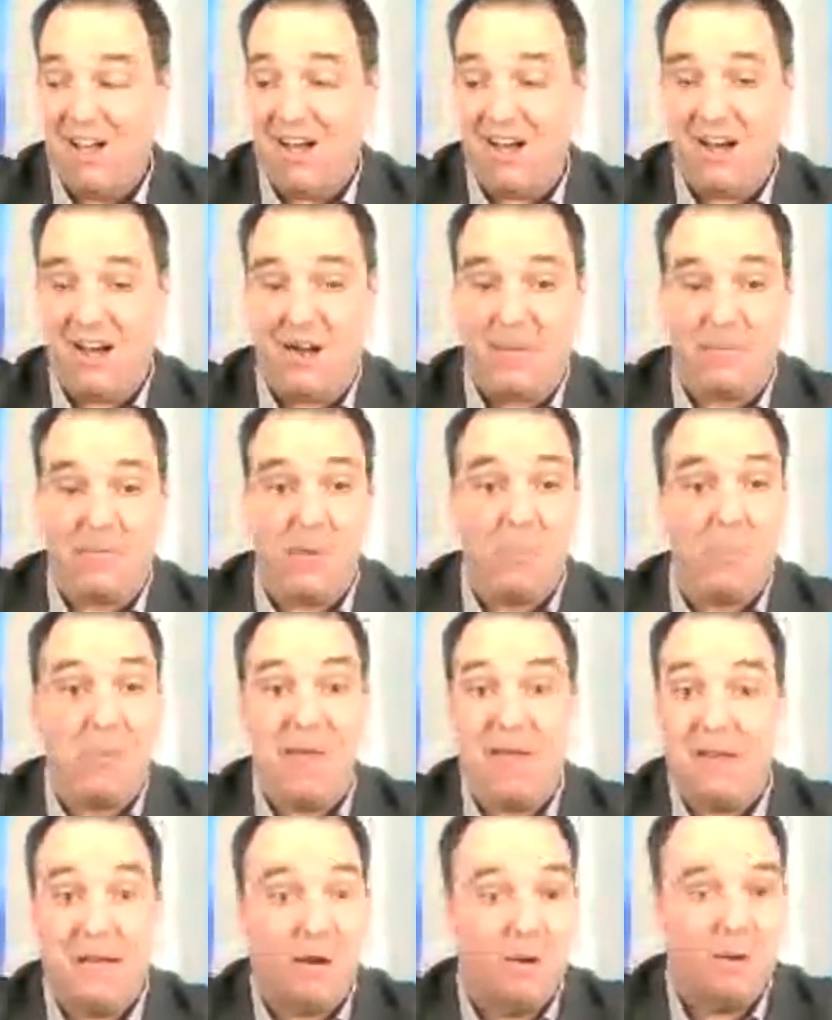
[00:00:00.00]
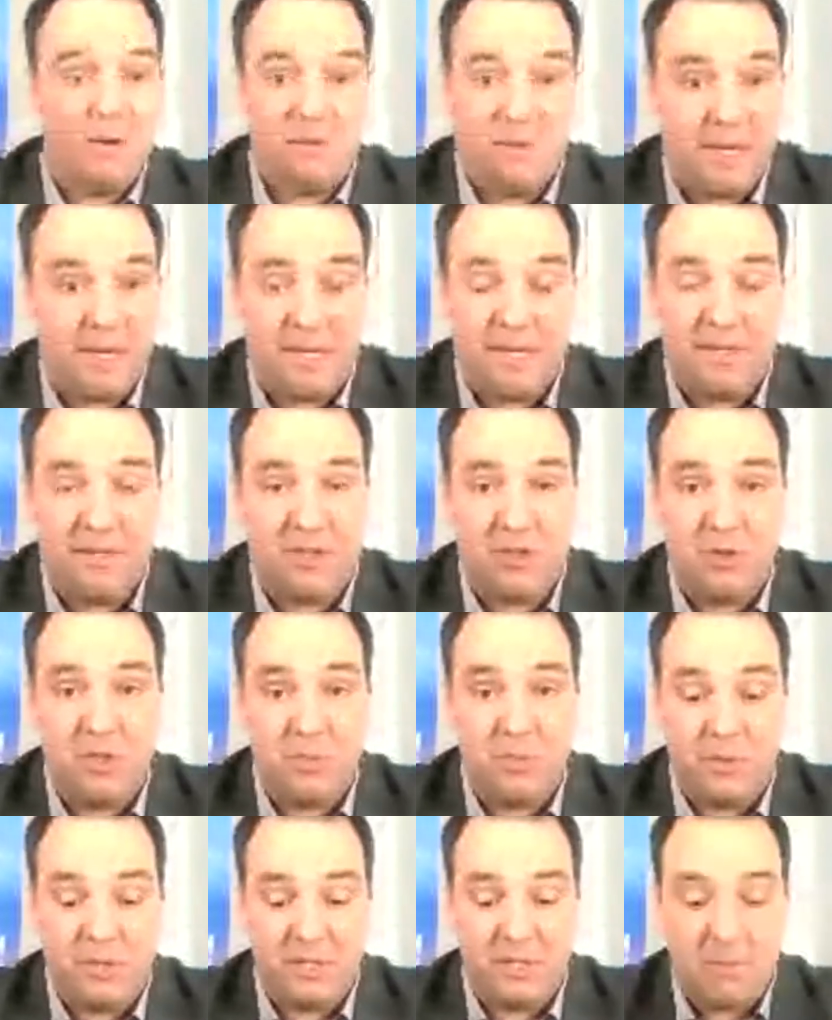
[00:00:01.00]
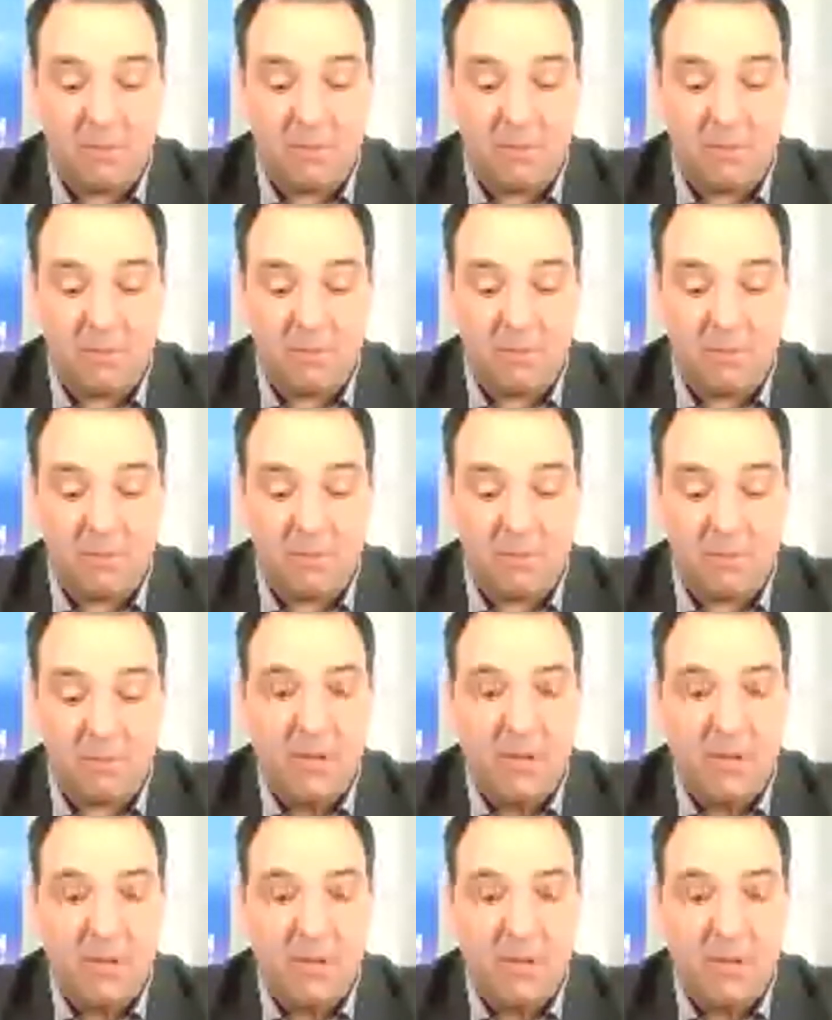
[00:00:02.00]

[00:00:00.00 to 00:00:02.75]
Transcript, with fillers: to bail out any industries we need to bail out.